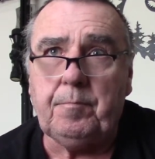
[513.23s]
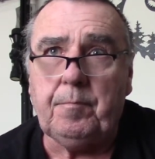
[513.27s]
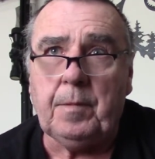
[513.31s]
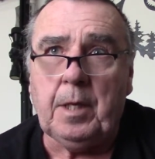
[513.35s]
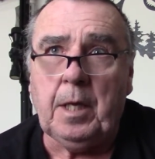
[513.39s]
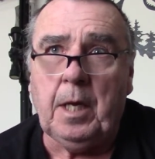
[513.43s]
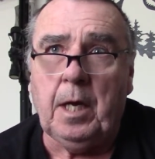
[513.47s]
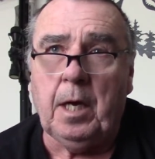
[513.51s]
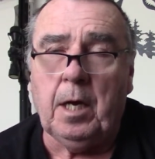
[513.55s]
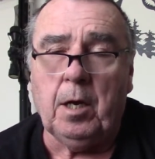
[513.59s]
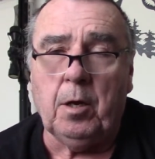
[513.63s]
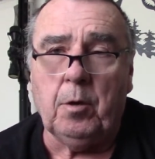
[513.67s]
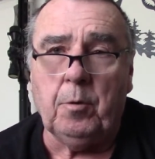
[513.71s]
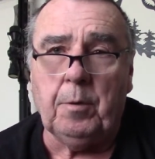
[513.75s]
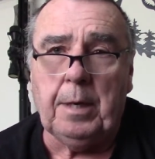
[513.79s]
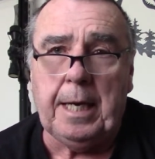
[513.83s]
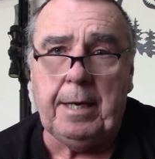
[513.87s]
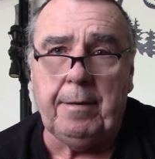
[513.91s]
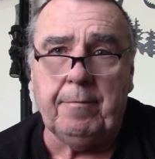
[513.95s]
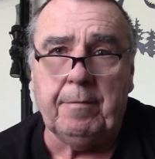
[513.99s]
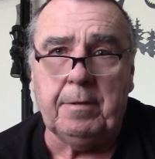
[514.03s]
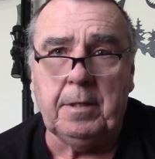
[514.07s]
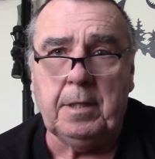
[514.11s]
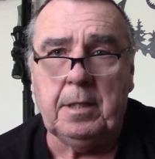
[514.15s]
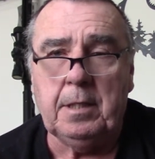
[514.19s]

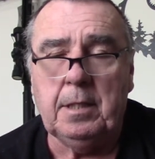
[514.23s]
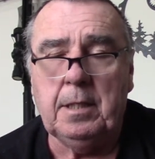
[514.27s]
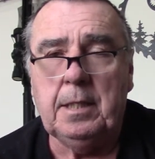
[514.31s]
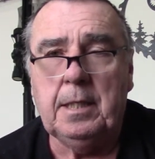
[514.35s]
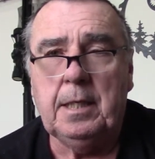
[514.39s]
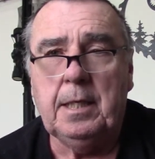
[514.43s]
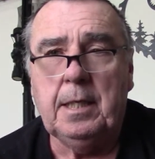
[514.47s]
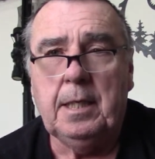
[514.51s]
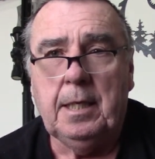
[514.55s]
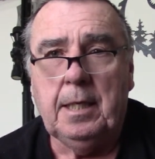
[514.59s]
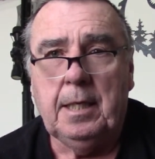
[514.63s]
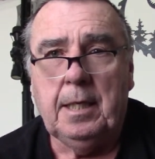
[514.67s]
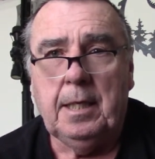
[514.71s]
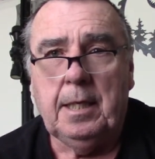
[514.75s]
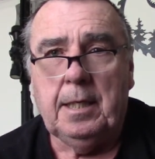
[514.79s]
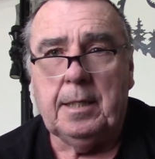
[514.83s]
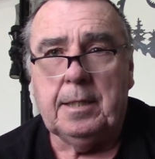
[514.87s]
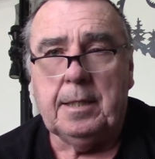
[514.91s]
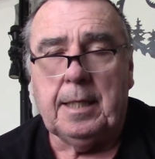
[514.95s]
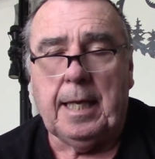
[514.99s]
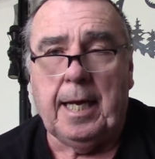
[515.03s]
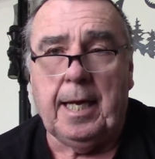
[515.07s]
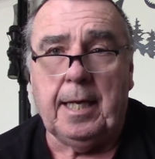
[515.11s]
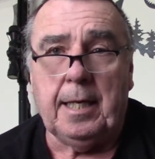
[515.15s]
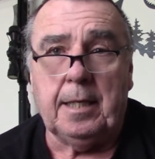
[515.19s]
Raven,
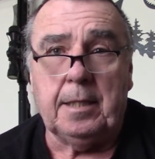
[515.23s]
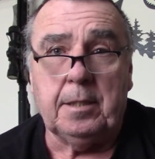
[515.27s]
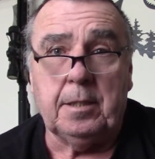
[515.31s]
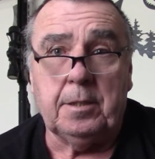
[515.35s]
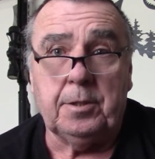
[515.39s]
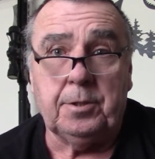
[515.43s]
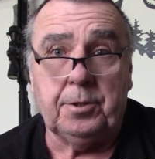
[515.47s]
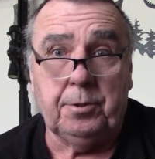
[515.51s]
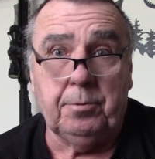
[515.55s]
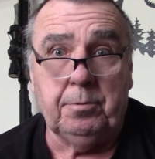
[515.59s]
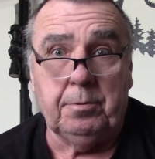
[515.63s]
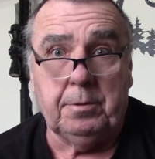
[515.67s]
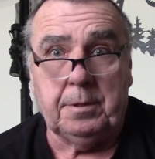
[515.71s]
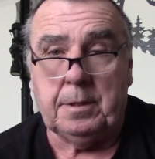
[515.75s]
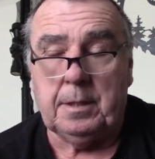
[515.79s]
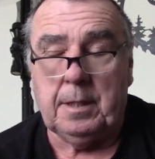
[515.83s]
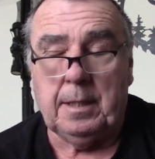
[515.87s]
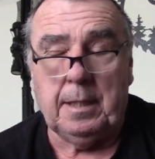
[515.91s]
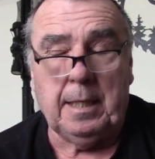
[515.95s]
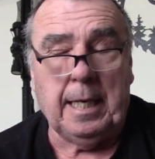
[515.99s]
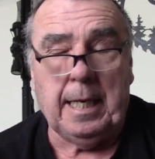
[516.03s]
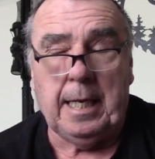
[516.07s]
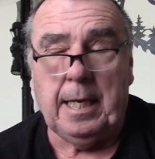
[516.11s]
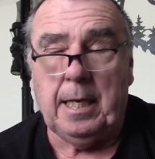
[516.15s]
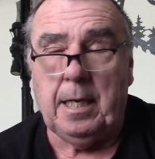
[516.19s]
that shoots
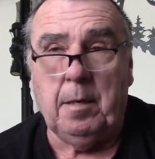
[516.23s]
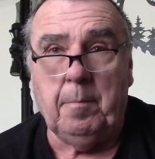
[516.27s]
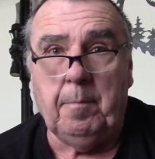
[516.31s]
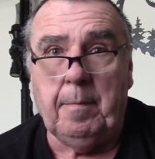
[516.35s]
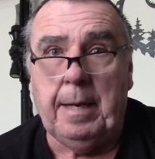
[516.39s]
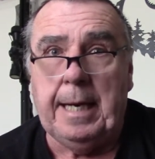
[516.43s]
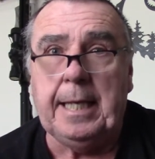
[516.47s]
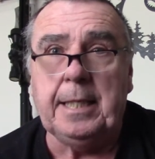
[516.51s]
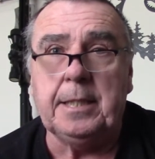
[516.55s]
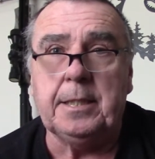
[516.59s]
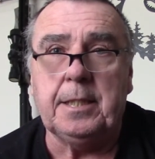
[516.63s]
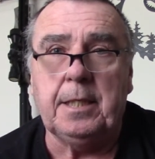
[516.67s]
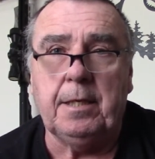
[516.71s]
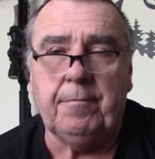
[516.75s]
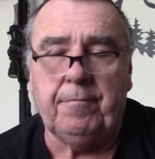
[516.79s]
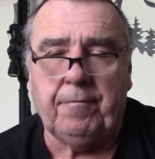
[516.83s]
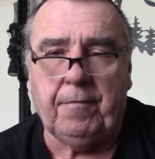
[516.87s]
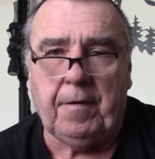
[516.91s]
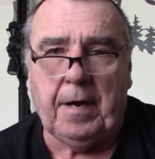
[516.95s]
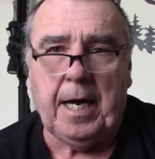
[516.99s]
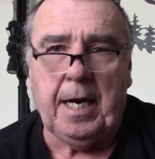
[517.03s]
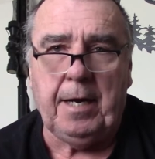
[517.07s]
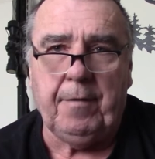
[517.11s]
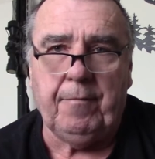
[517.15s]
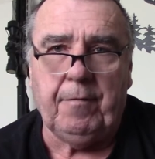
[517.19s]
at an amazing
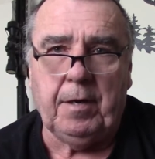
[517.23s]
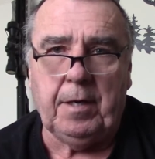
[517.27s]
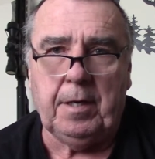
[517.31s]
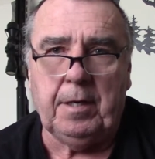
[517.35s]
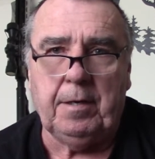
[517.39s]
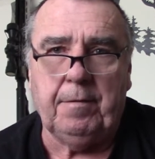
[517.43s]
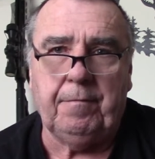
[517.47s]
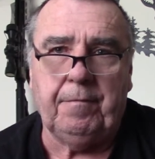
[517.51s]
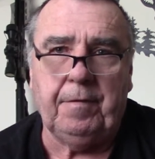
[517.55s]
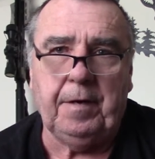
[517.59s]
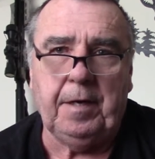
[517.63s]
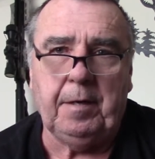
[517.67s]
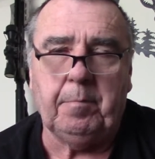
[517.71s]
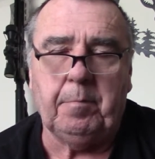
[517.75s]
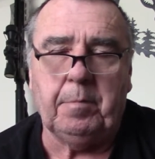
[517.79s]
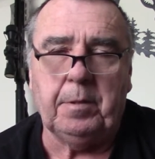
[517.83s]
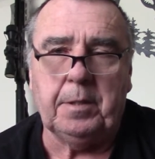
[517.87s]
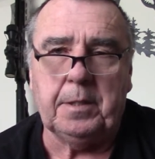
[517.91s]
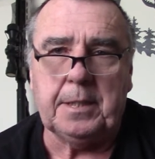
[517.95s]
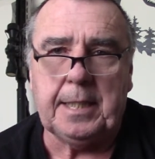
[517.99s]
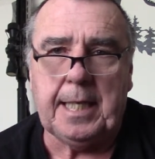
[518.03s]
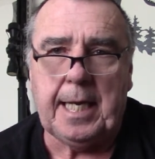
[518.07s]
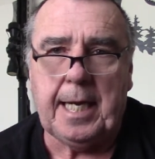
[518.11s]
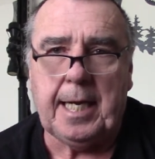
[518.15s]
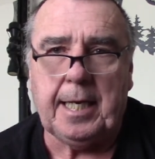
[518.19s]
500 feet per
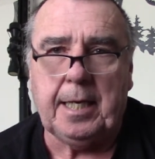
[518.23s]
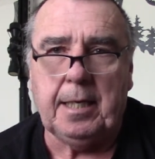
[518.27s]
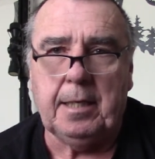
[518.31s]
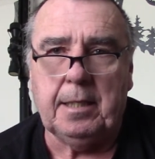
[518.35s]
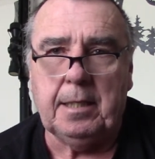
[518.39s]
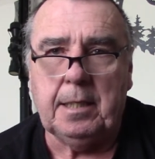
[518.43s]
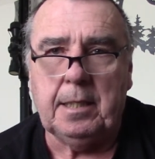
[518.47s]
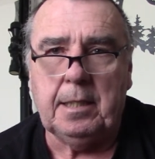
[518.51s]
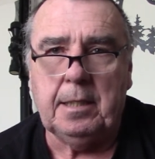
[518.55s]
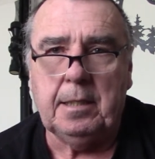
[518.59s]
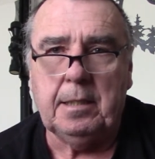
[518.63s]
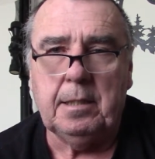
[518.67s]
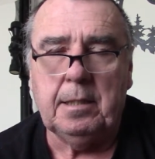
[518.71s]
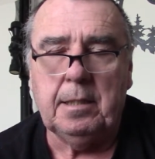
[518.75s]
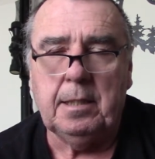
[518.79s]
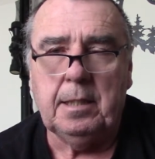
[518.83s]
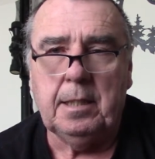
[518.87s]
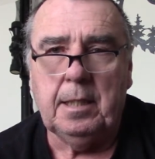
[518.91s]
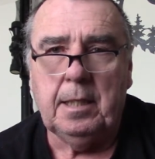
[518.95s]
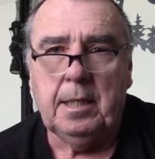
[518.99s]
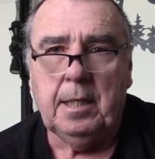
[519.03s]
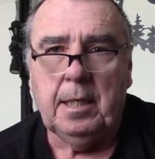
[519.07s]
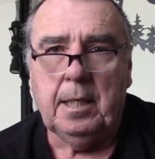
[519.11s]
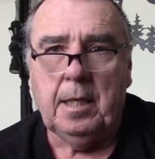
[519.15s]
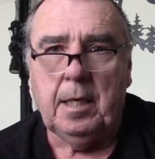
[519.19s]
second
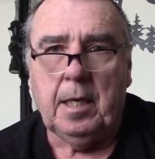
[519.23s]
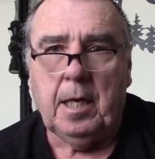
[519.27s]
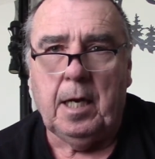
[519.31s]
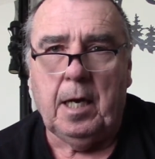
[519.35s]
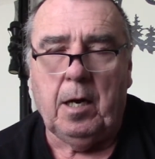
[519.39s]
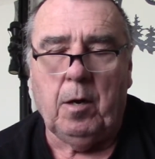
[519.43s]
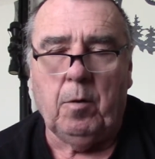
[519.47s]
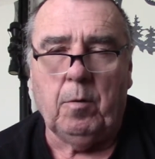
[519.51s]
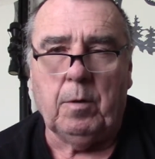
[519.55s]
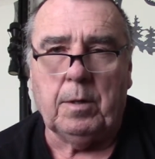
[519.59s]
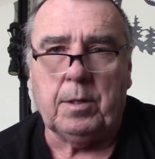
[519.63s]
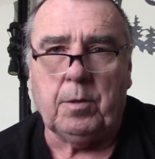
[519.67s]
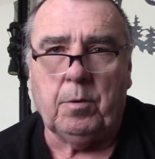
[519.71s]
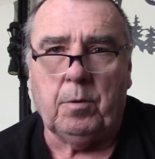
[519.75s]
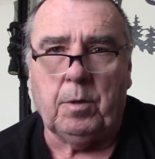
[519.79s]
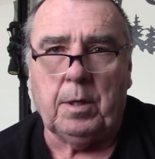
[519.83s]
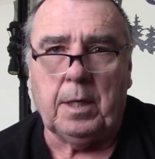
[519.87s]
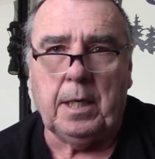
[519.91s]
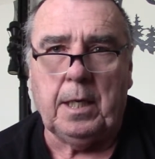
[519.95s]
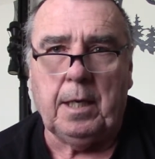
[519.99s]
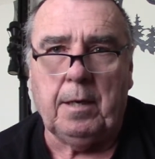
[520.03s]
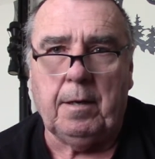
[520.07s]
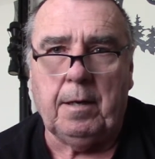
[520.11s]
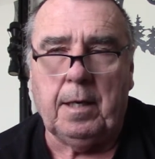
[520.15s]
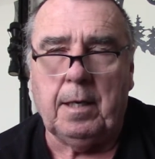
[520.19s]
with
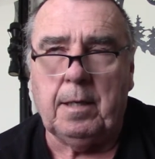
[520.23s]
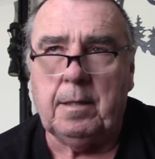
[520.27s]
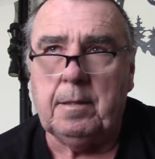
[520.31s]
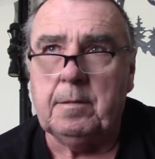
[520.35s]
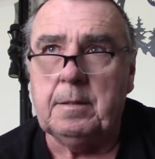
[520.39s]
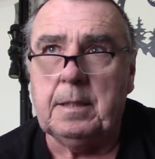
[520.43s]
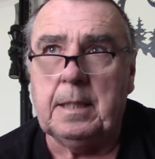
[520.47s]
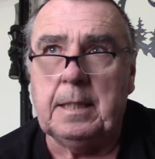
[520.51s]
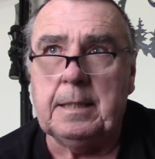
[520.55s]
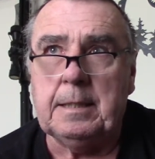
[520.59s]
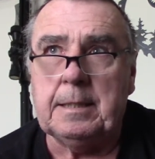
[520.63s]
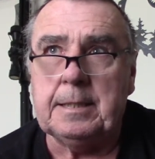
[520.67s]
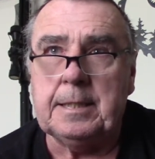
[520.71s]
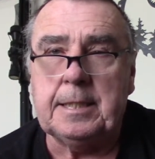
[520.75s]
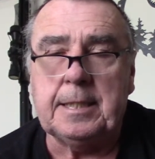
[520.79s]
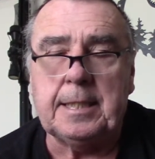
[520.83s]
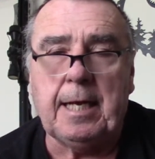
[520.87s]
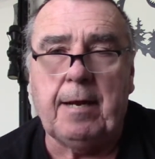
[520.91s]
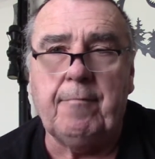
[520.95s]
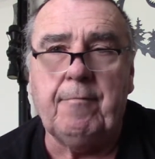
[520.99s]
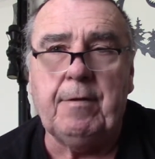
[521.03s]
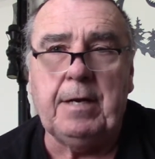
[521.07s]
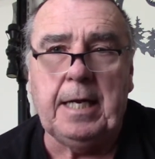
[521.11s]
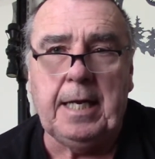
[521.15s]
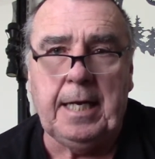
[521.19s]
only a
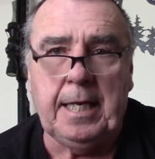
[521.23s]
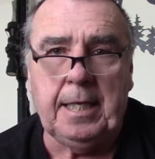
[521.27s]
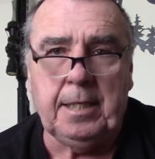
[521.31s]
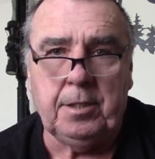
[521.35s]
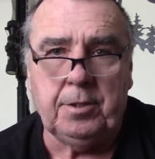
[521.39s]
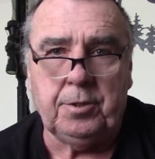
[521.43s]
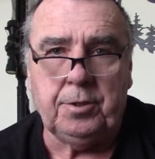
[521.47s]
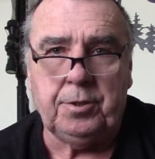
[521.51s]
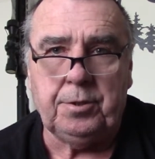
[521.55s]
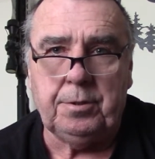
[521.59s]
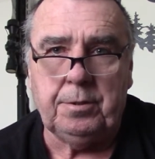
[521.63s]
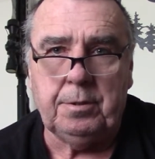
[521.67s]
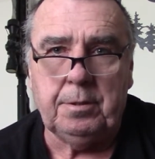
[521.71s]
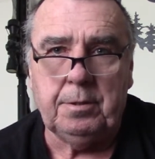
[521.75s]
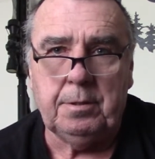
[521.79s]
7-inch